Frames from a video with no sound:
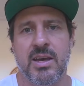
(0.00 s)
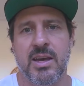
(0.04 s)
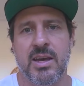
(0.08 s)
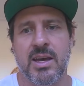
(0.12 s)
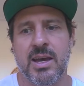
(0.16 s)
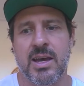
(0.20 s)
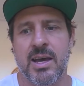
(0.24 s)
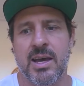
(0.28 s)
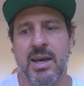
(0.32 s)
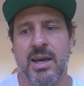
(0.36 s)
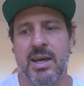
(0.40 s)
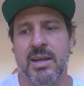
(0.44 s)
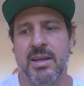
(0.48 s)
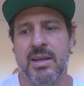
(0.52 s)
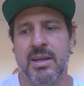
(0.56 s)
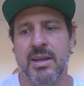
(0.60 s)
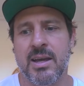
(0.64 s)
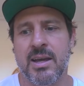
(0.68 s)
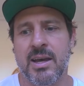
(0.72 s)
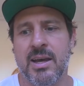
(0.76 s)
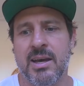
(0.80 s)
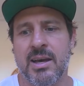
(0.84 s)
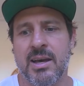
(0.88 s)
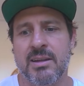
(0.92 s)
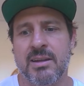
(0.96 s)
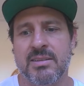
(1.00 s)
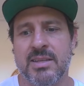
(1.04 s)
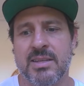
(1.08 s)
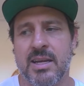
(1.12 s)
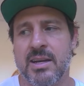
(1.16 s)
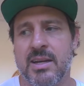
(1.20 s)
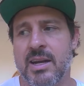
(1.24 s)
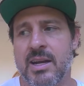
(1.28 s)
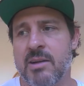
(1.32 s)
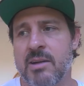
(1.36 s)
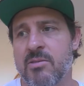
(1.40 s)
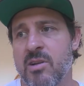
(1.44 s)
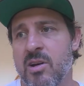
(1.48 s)
And
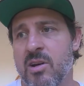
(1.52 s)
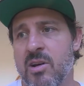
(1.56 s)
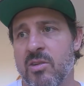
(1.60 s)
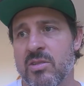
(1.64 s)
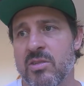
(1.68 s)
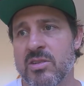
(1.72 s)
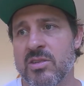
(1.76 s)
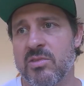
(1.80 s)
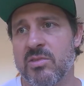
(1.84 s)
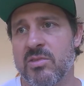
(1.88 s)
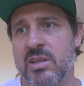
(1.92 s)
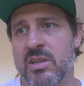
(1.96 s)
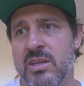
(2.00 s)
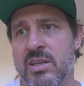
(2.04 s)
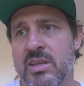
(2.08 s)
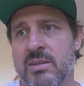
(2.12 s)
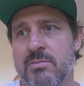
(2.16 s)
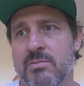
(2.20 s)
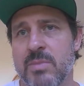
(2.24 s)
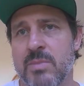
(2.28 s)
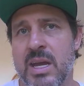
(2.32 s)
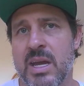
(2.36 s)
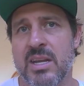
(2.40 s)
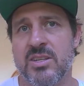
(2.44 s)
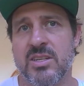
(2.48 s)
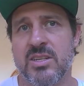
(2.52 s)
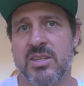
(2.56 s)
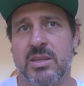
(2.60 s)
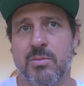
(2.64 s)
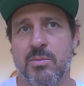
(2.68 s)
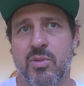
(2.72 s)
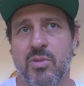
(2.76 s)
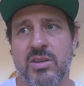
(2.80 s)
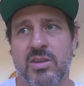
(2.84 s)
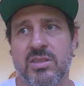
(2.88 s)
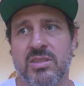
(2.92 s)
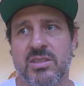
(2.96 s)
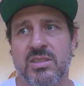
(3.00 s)
day-to-day role is really managing the
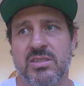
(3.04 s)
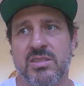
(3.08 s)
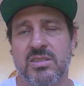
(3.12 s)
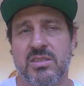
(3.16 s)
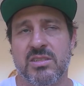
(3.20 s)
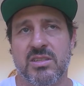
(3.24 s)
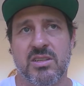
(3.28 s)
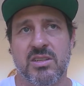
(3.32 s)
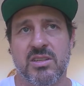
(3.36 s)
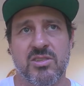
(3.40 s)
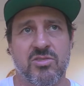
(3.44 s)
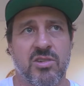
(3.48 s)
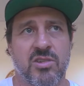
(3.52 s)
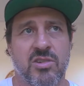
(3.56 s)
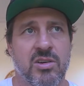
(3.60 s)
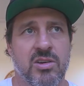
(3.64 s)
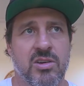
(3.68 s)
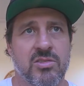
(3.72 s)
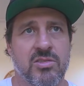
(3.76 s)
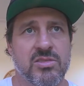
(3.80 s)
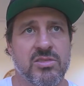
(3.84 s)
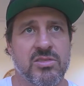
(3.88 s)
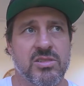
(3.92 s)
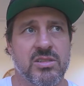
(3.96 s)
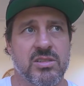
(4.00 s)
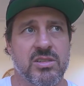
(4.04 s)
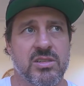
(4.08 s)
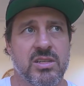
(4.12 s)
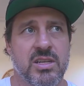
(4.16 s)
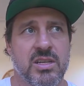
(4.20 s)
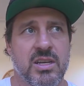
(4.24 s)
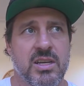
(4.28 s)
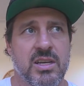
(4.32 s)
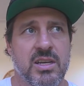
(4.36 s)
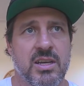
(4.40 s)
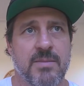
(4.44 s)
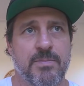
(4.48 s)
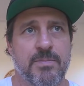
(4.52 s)
processes, controls, and
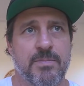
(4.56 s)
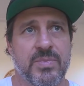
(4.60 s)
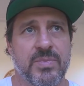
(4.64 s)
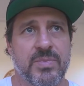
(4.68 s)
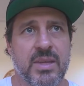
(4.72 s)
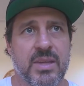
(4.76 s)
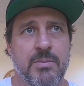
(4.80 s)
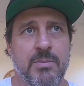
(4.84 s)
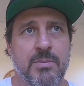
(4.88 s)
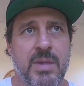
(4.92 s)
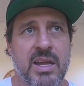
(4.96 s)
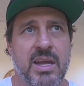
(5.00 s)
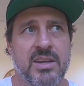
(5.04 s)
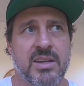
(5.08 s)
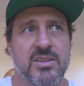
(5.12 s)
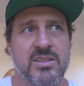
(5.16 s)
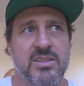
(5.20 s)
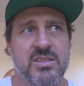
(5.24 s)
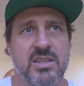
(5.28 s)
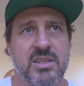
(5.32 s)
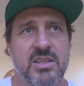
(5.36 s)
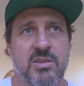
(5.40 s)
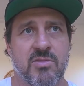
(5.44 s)
managers that